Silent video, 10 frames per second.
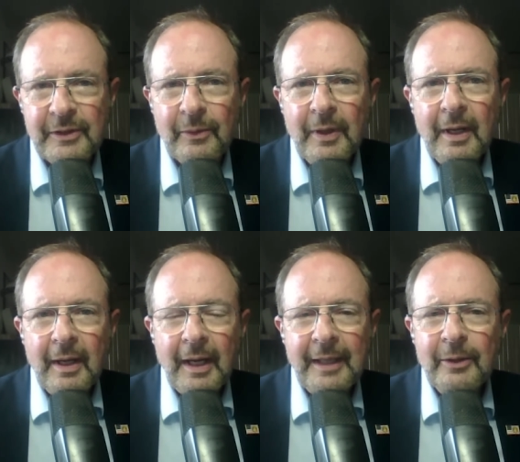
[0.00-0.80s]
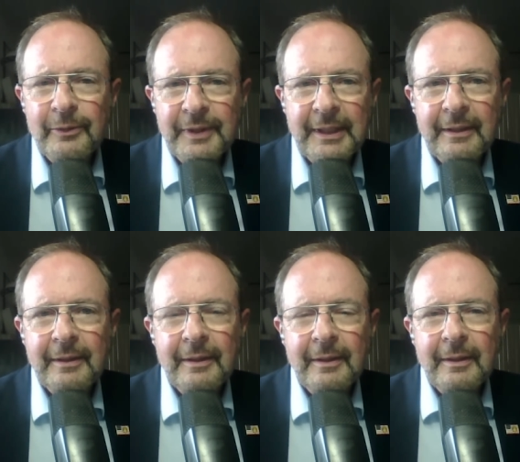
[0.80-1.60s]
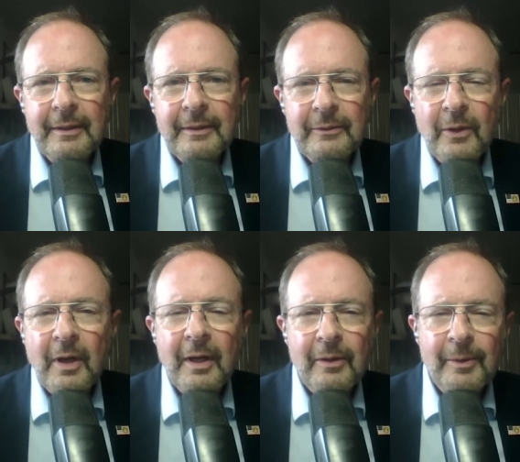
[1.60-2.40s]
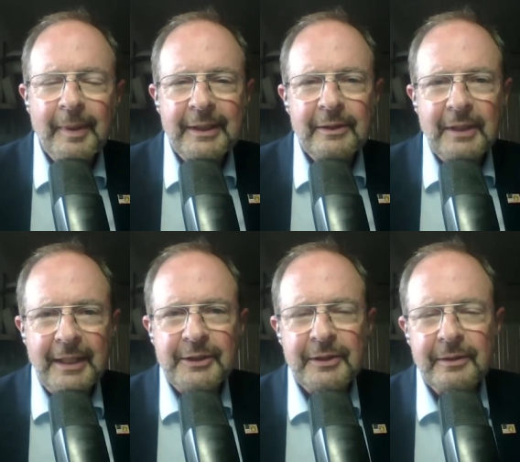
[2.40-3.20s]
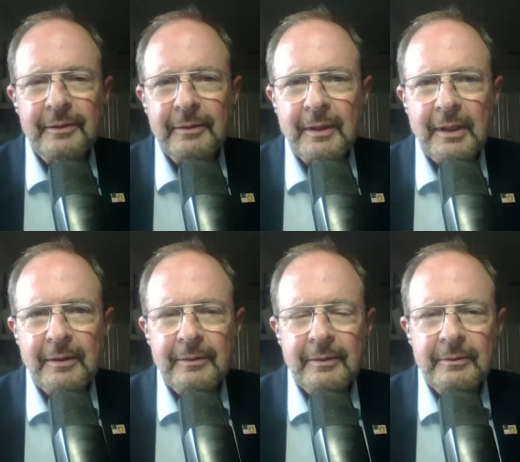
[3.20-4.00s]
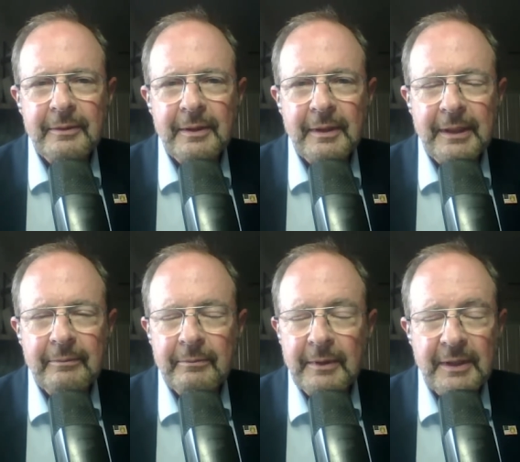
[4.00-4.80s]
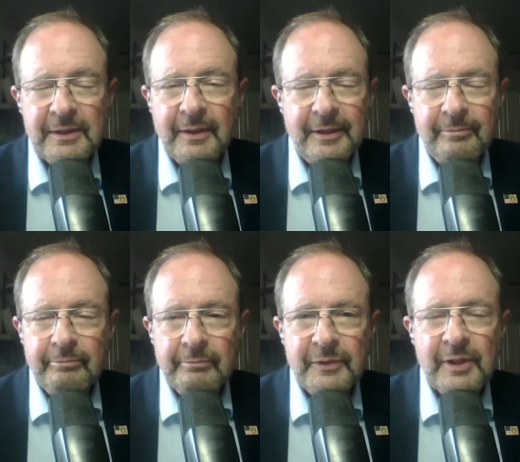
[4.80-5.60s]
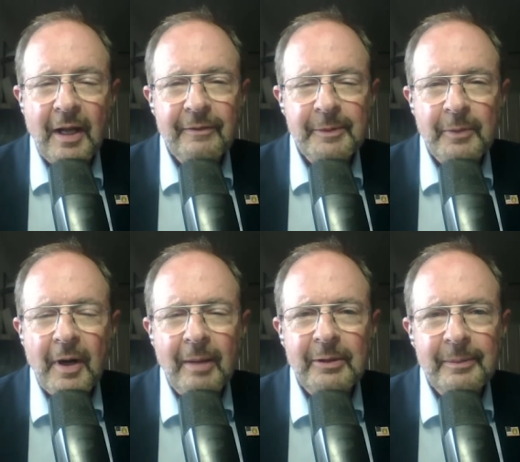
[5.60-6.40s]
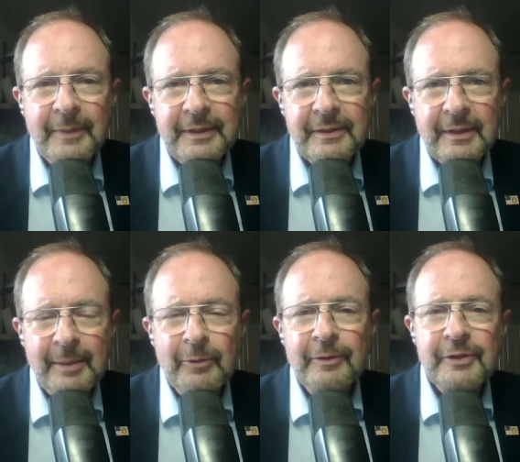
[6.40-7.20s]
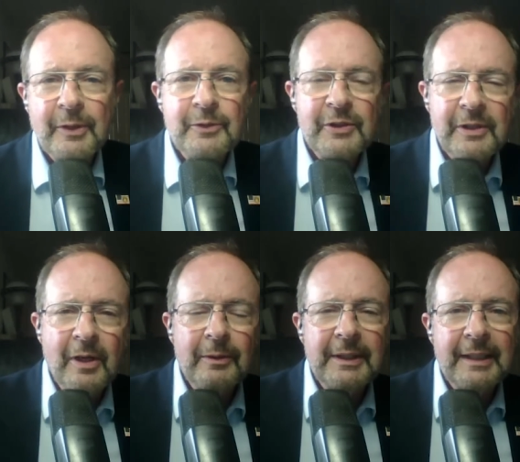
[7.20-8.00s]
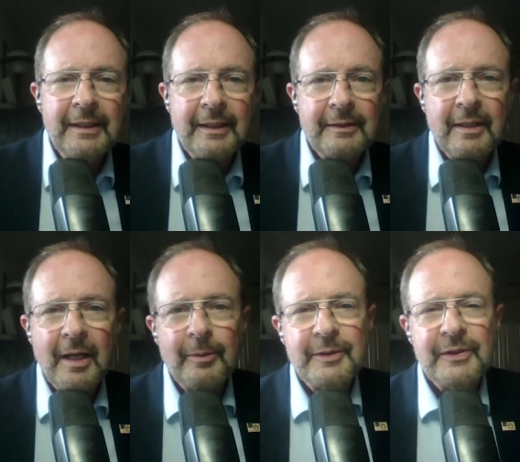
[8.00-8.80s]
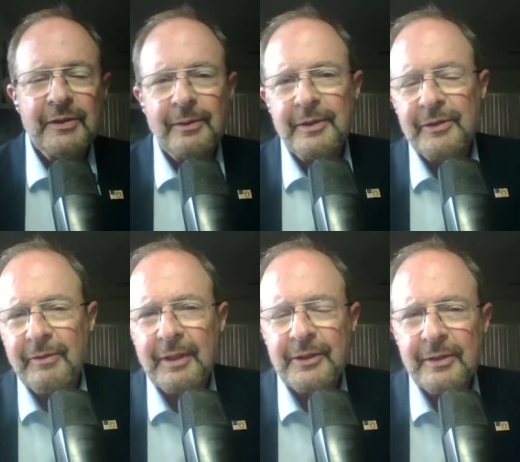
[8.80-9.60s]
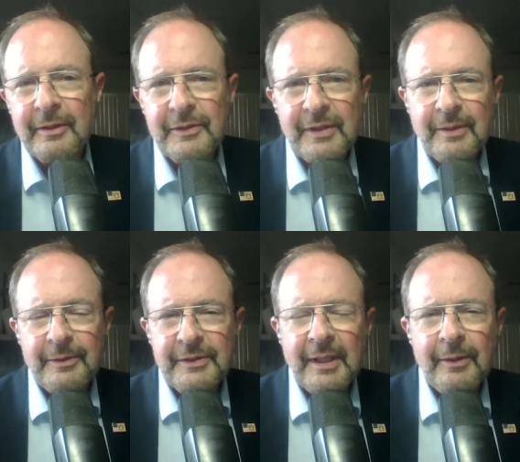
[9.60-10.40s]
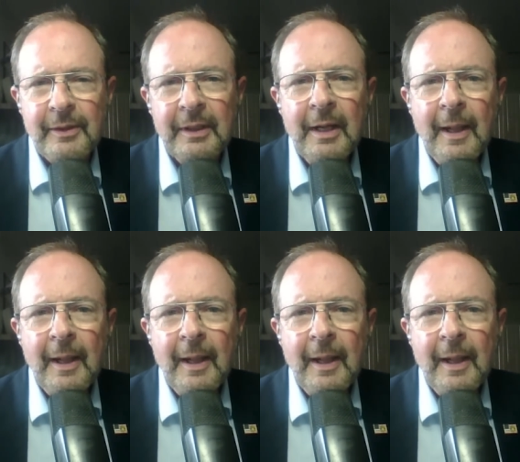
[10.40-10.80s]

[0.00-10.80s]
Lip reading: So I don't think law or regulation is going to solve the problem, and they move so slowly, and Congress is so dysfunctional, et cetera, et cetera.